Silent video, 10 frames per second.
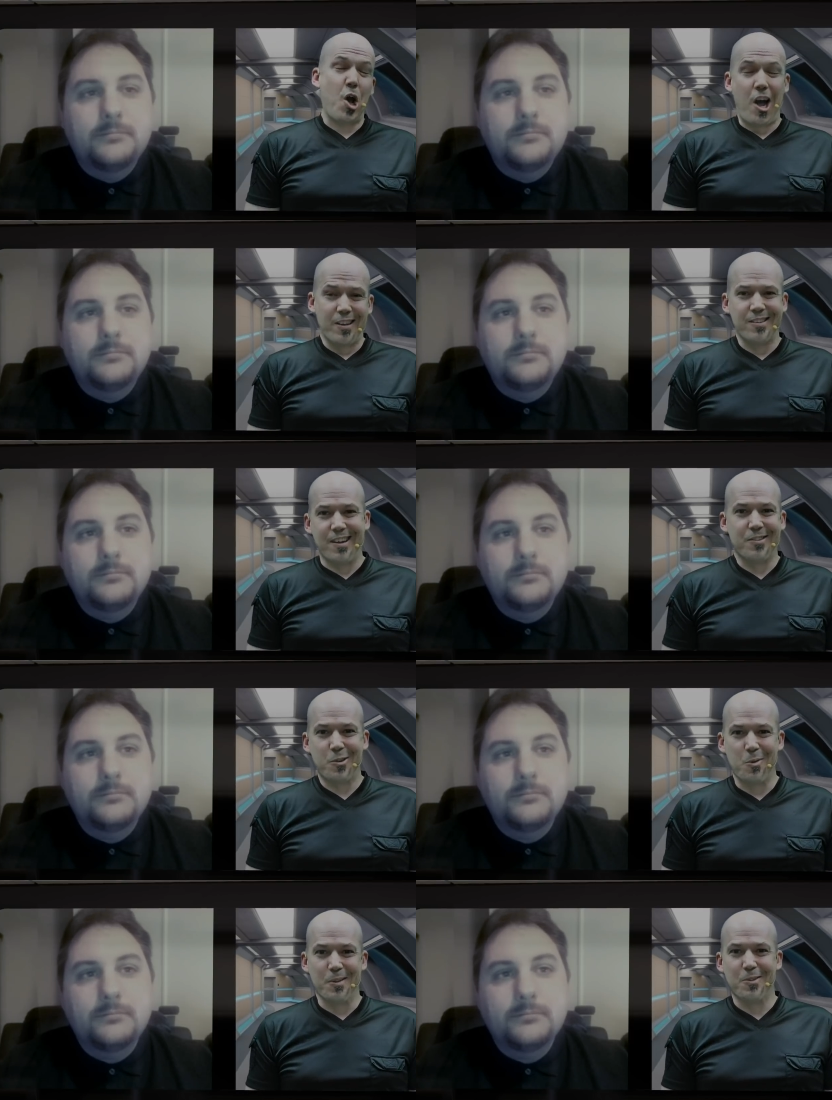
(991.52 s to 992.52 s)
Speaker 1: cost us
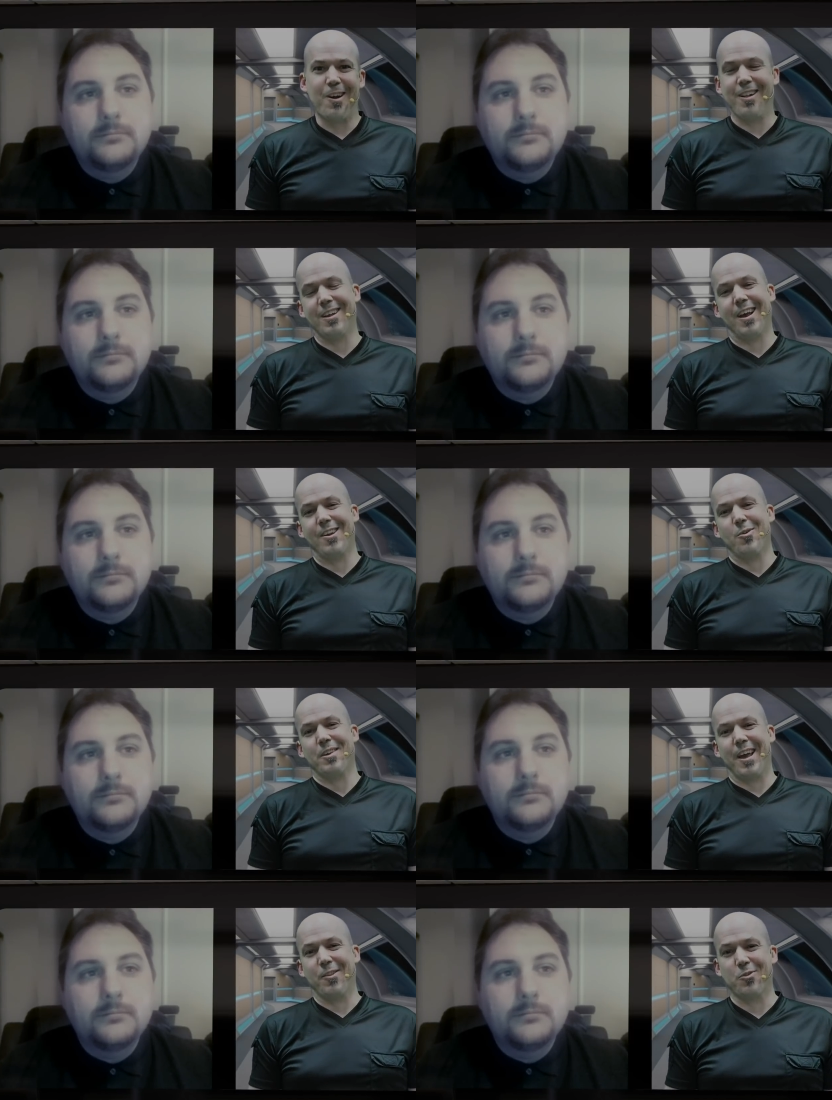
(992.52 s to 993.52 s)
to install? And I know
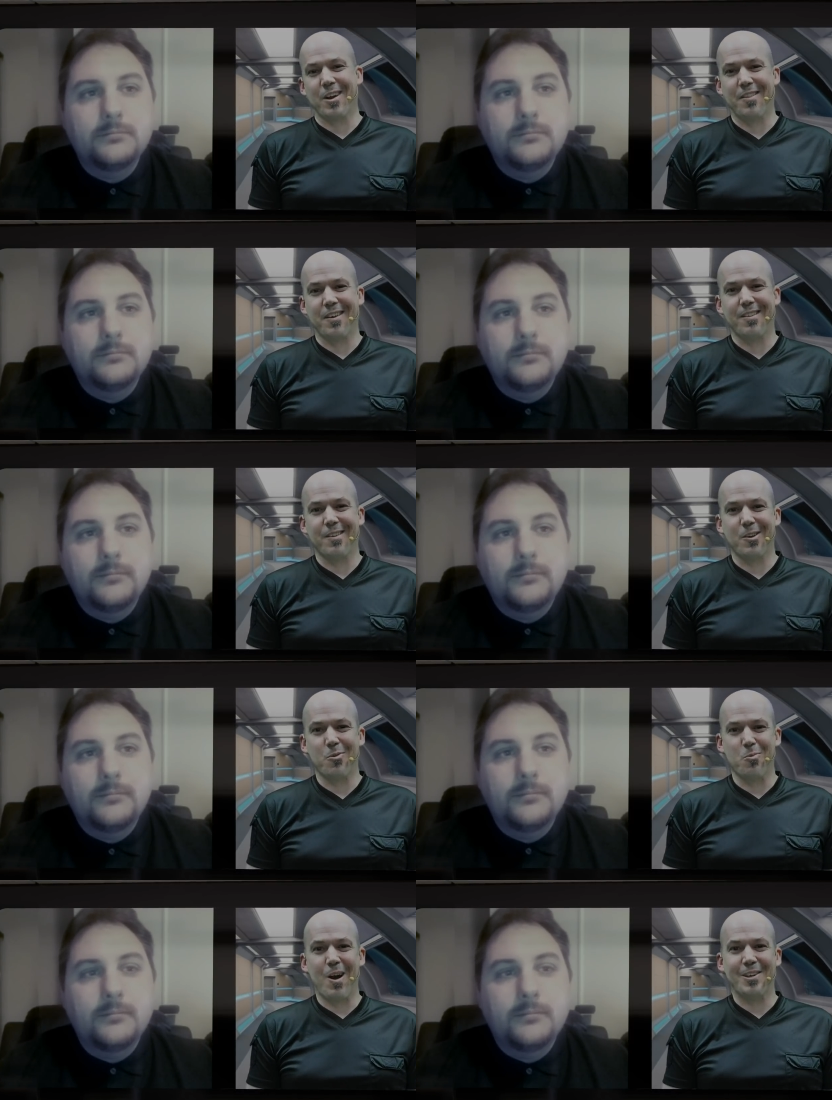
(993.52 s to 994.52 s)
the answer, and I think that
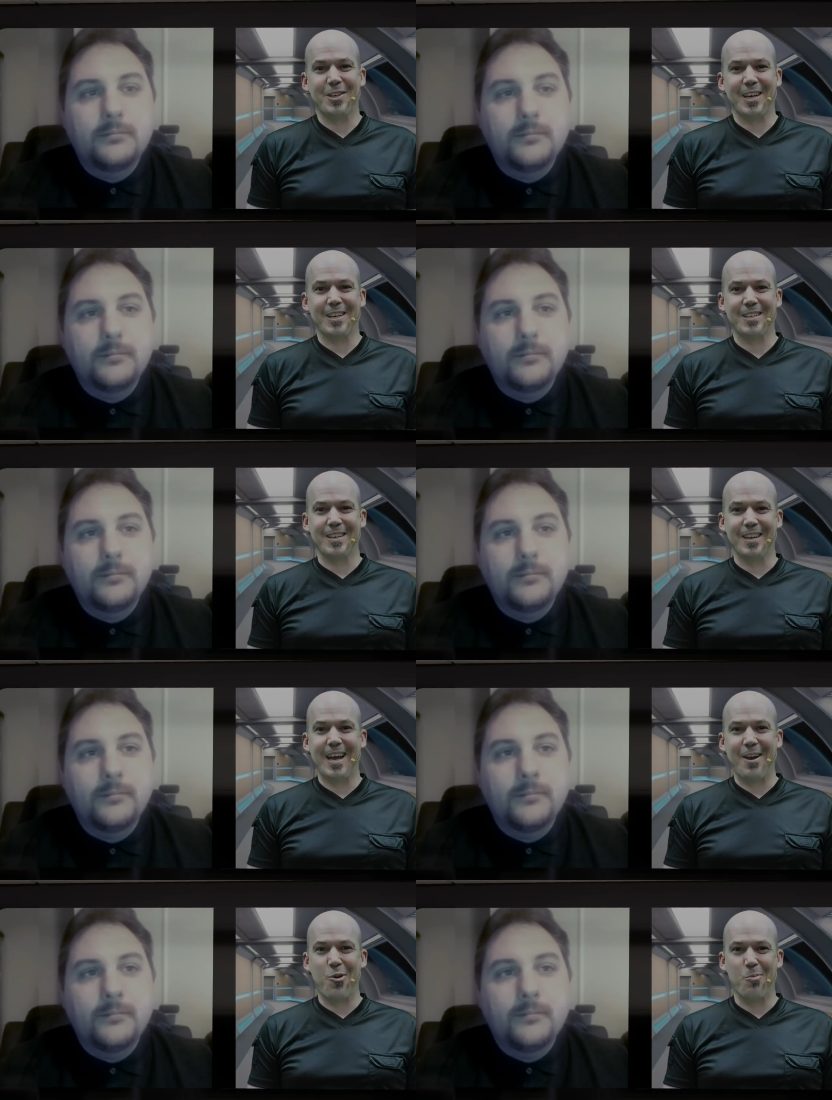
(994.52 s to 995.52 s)
you watching it
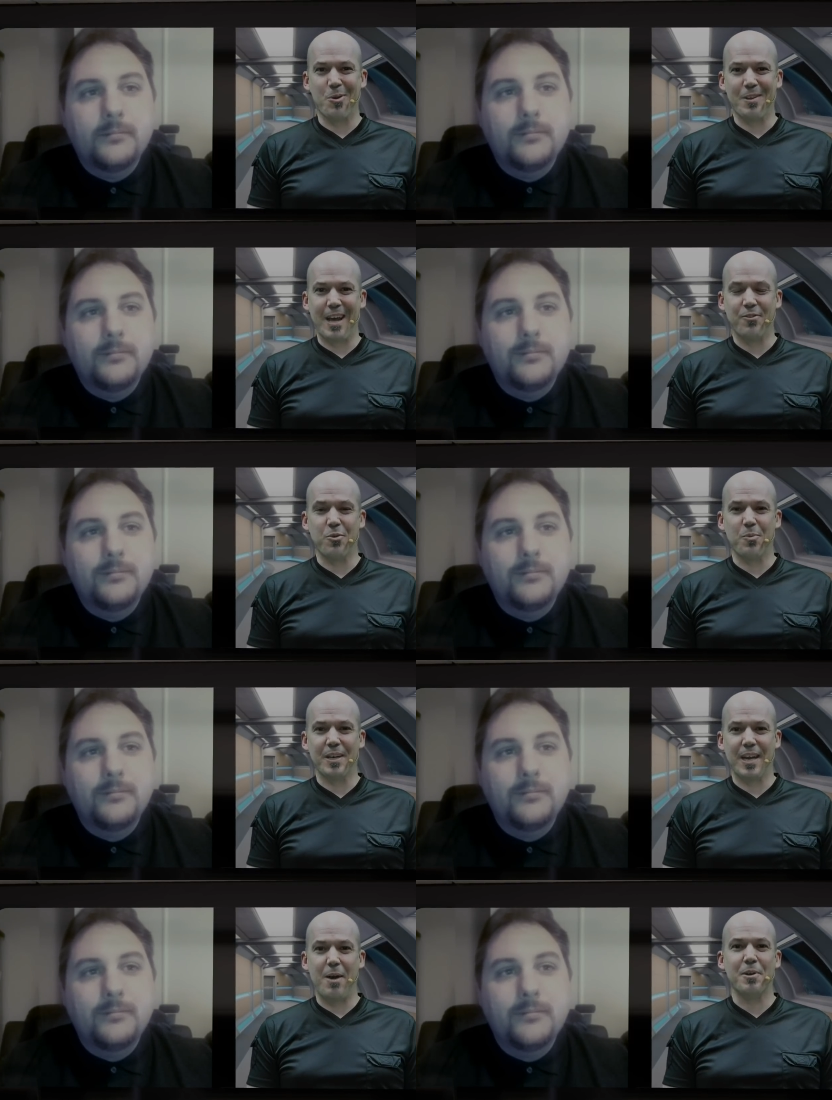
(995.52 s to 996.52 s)
at home know the answer, but
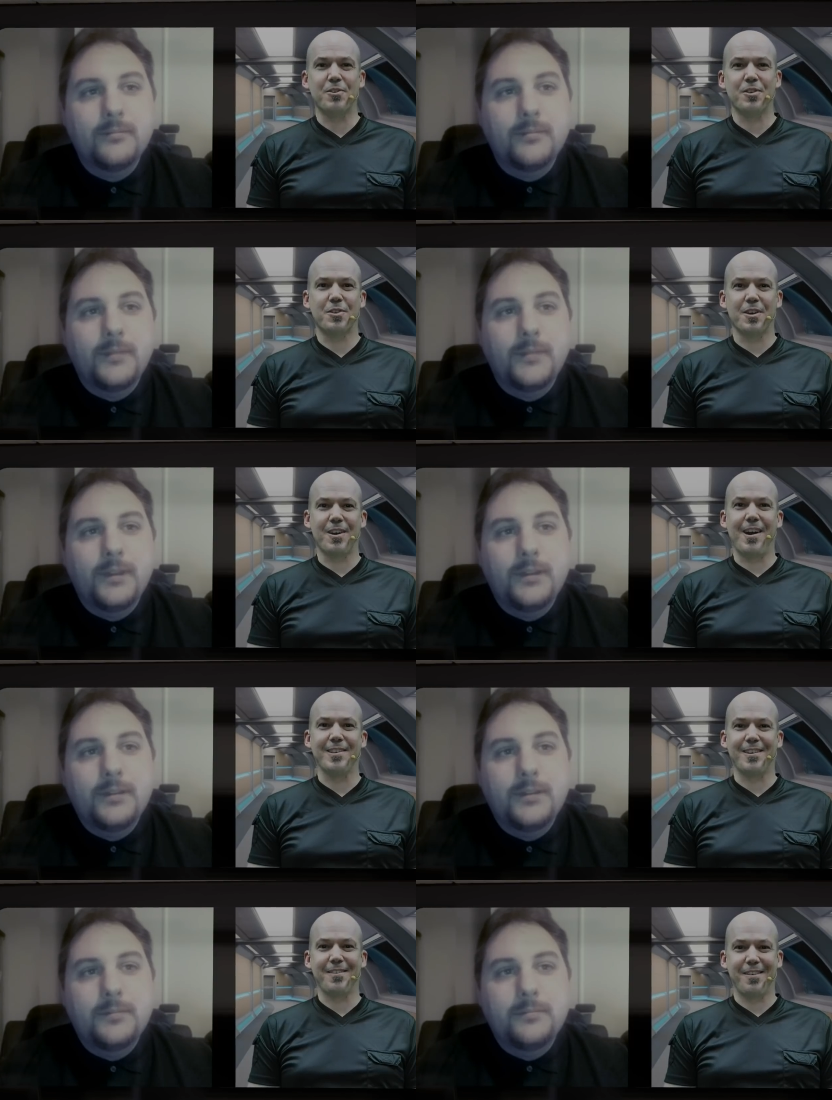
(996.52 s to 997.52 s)
how much is this going to
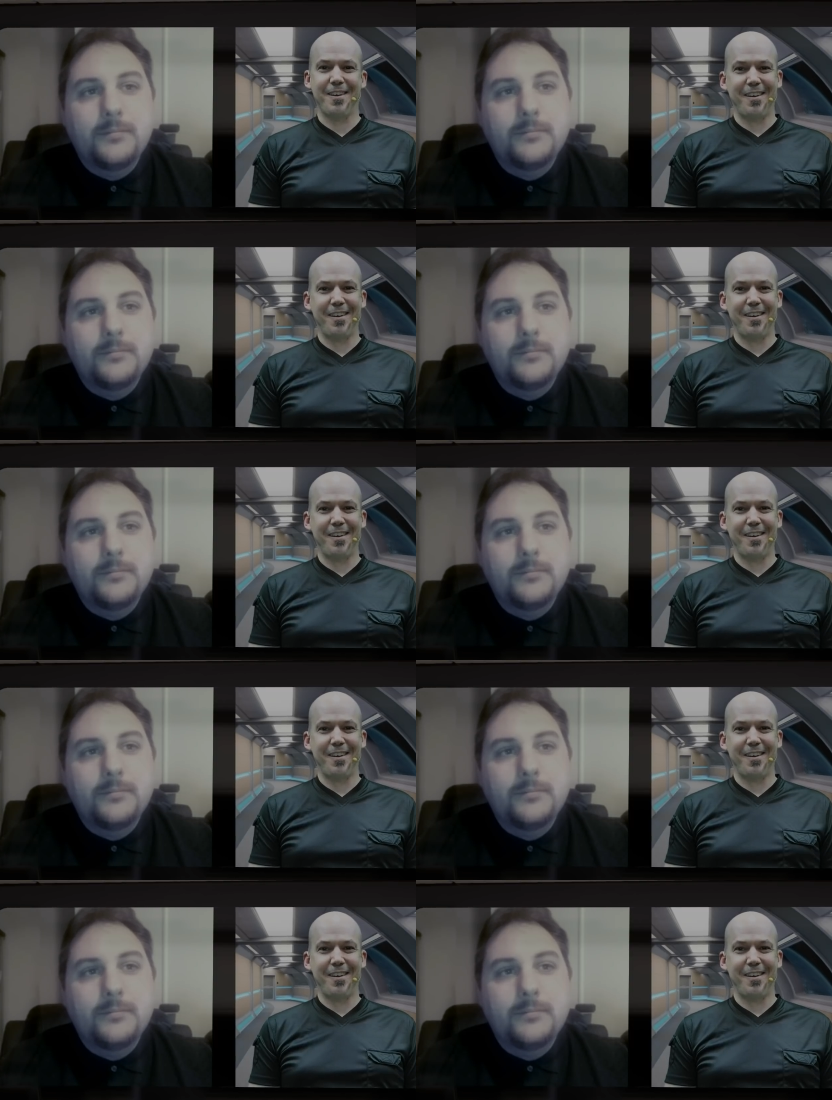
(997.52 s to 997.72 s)
cost us?